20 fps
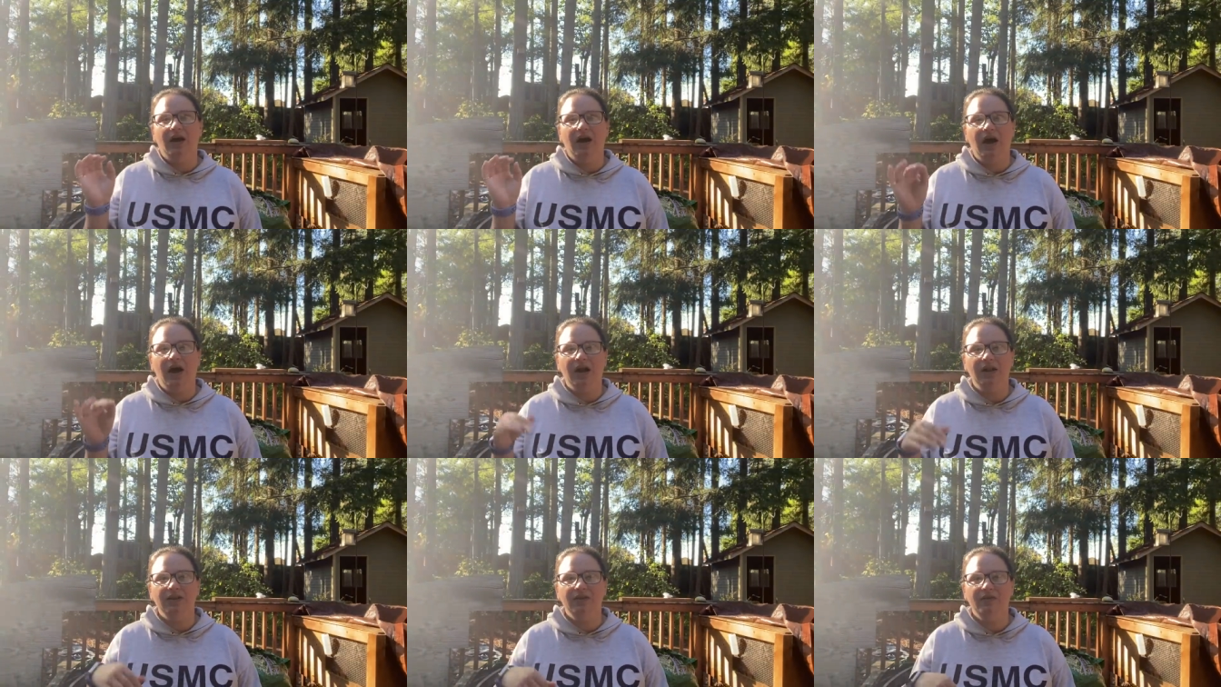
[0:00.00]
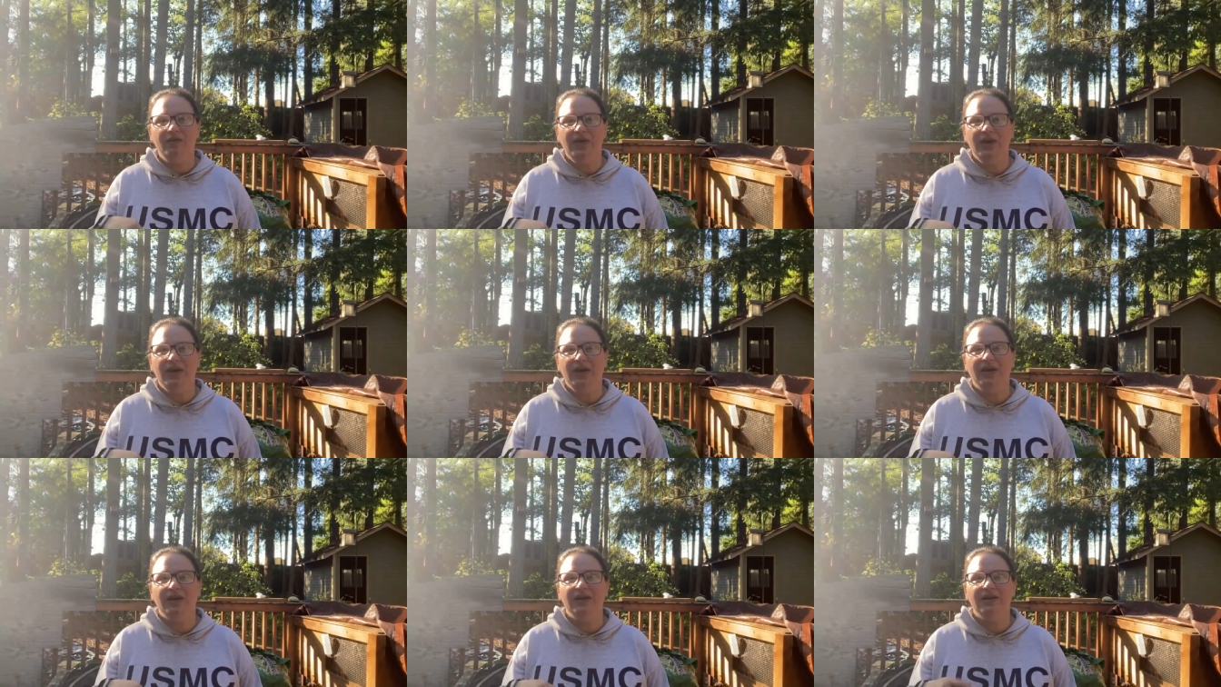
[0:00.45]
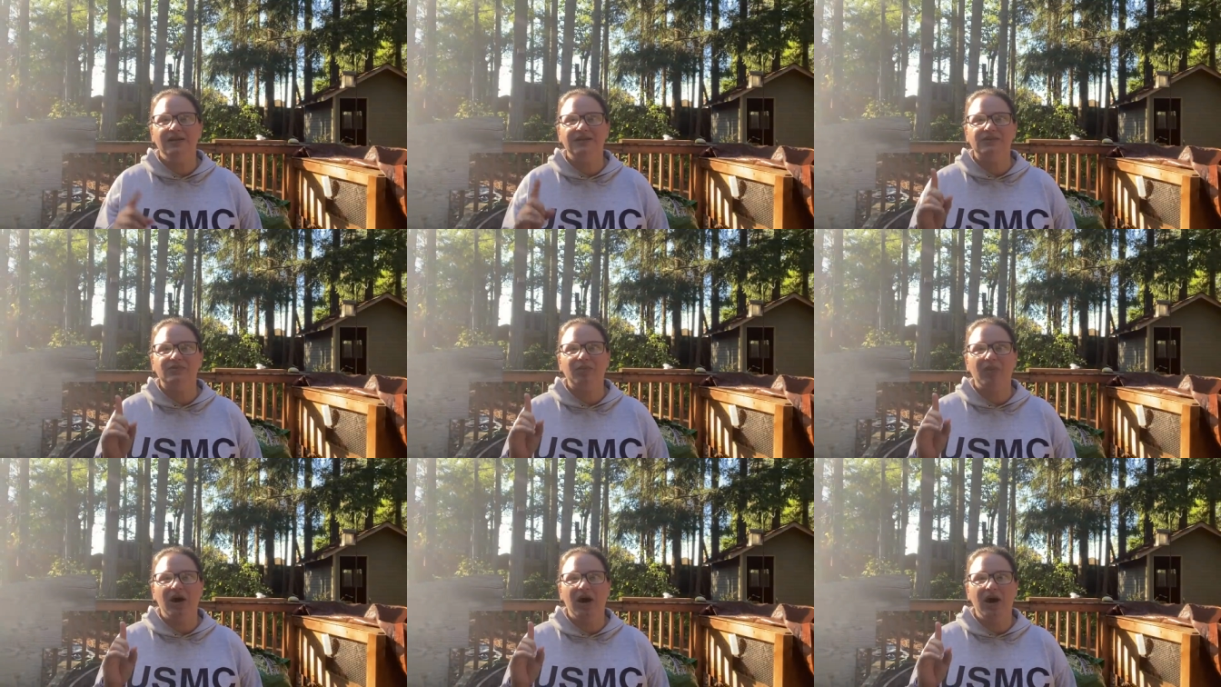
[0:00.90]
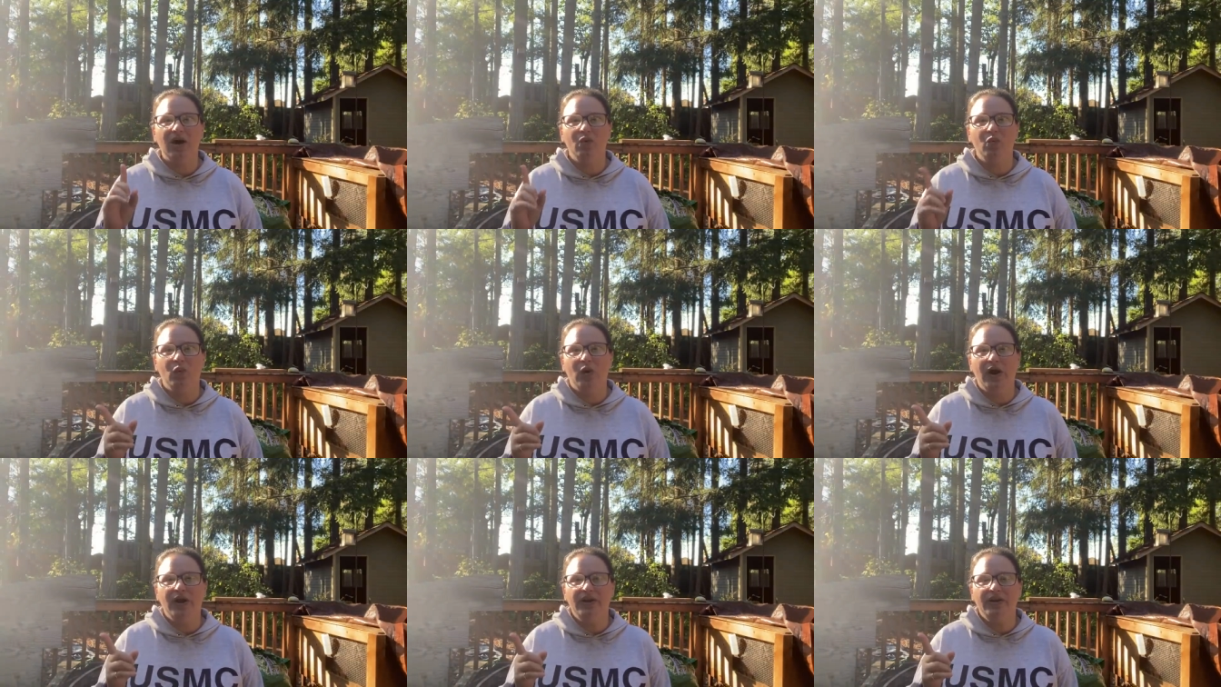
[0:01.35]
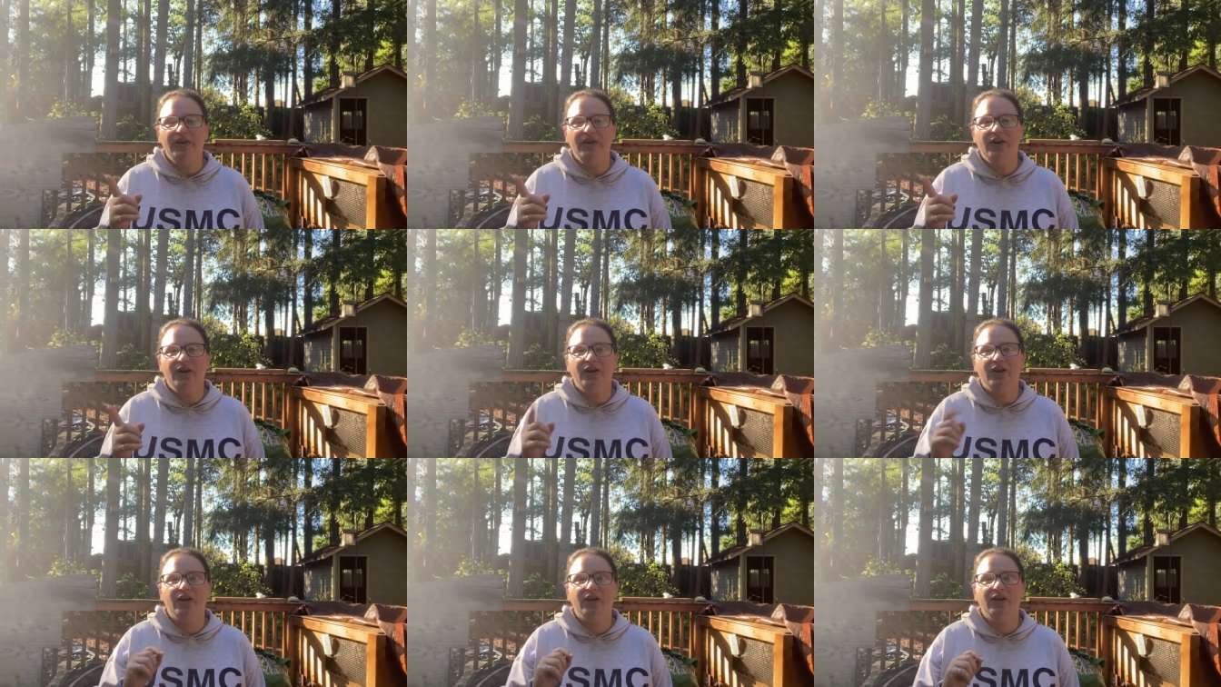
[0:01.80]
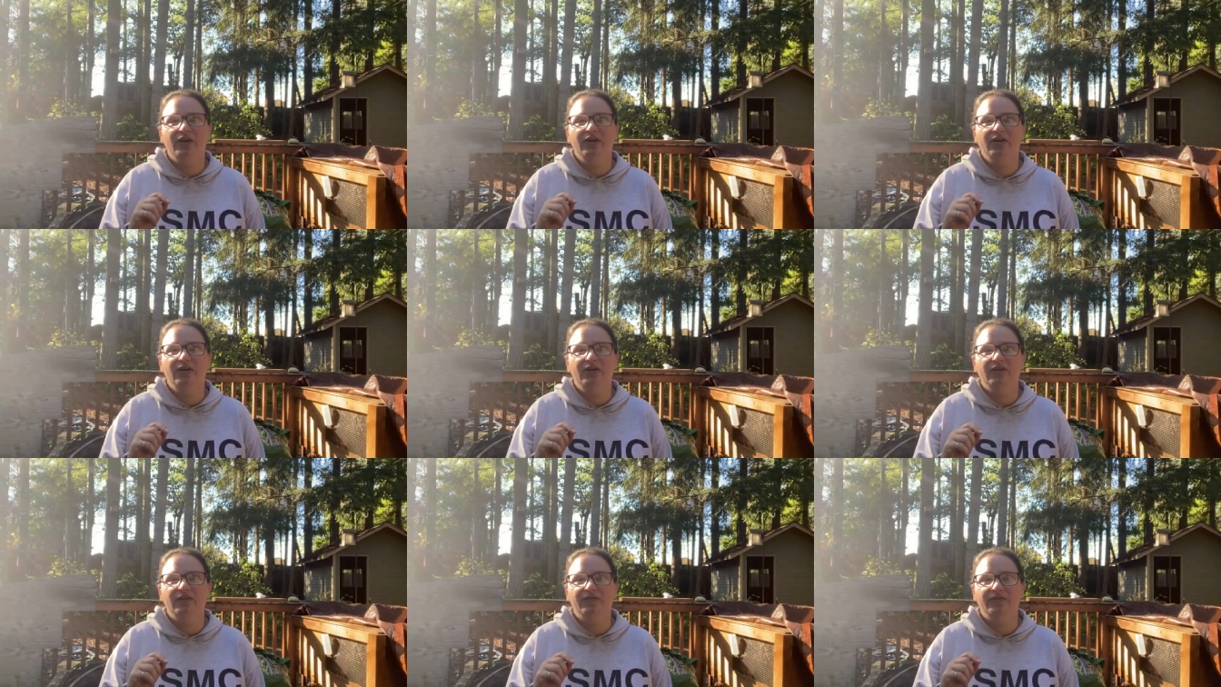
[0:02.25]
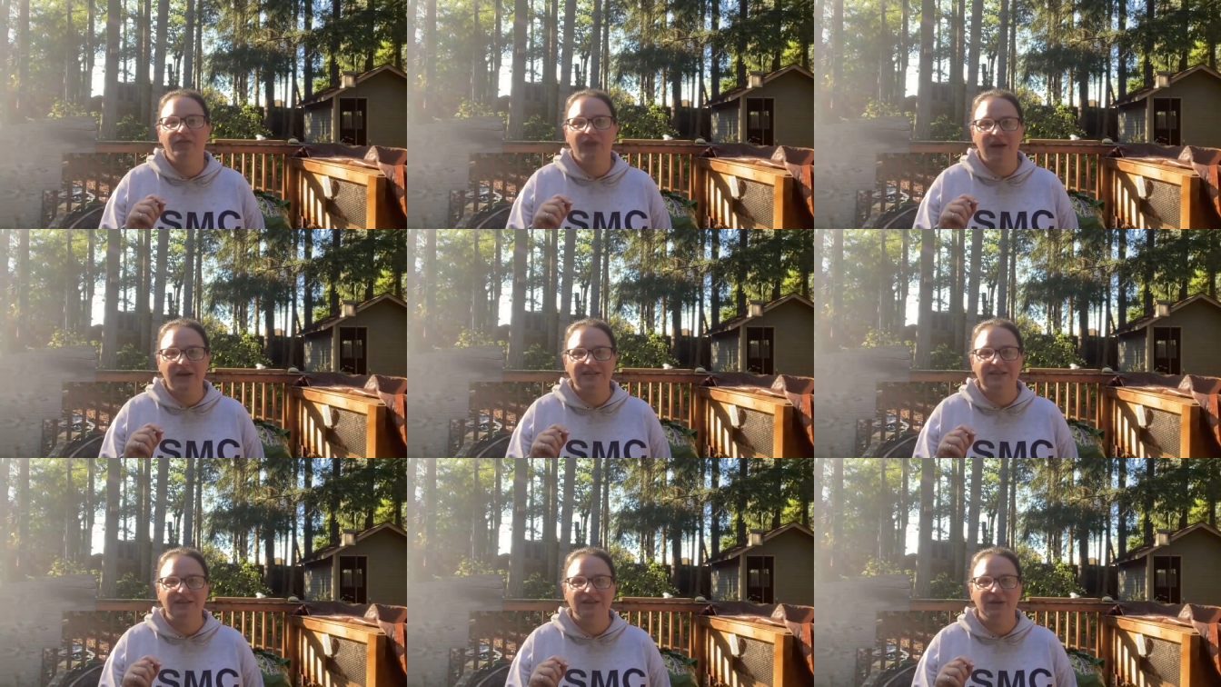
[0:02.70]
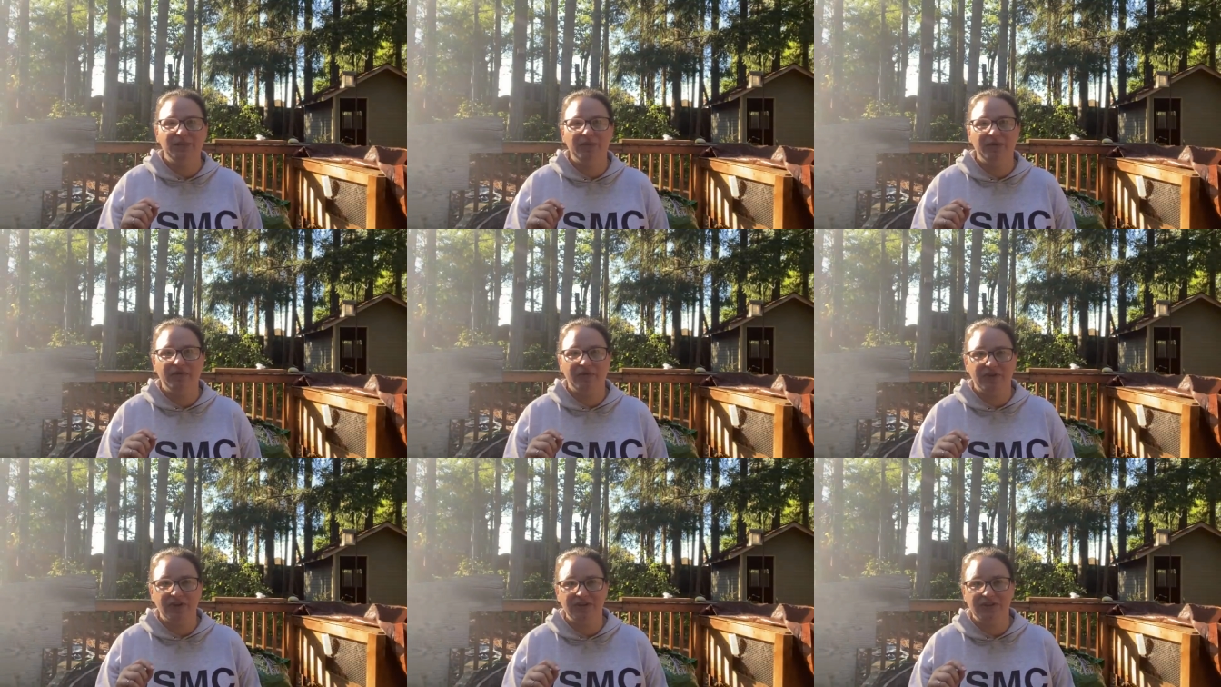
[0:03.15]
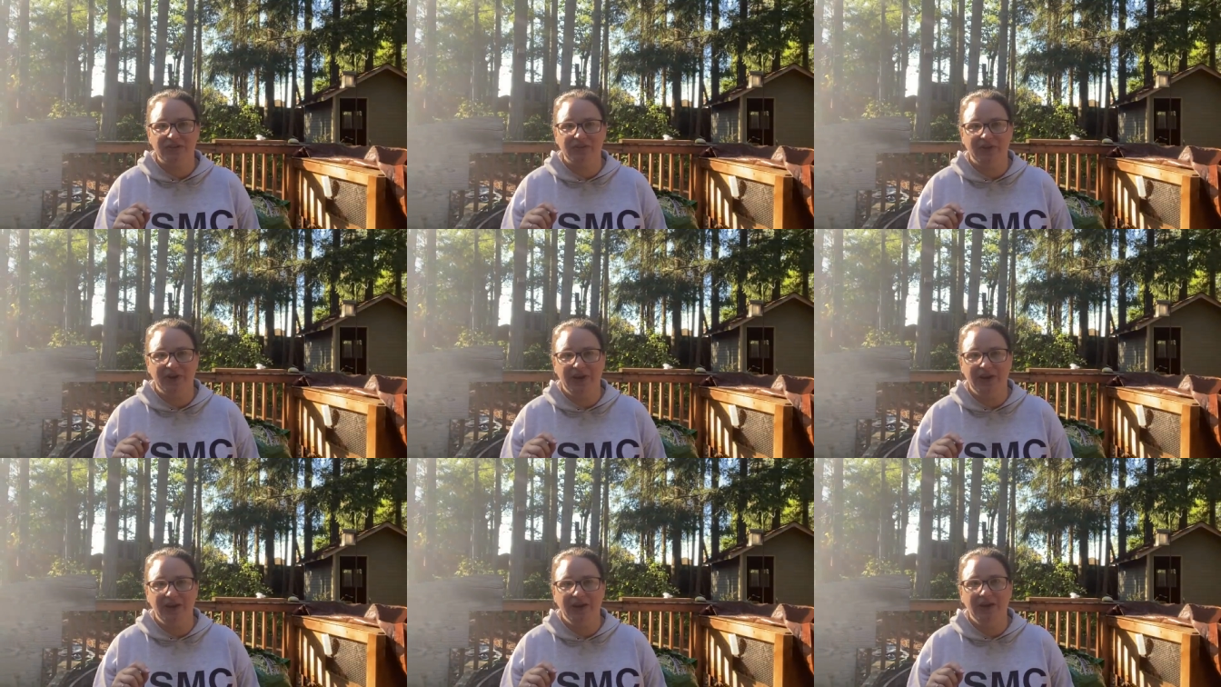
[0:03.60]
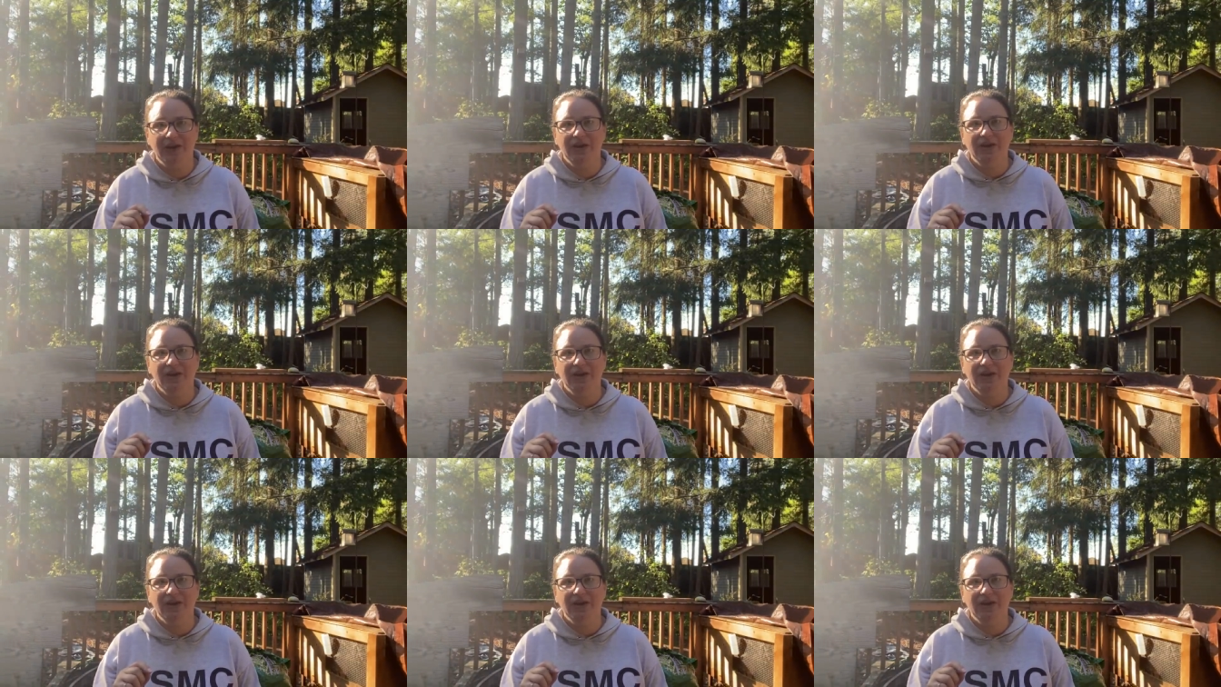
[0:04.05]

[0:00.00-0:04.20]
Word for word: Halloween is my one year floss tube anniversary.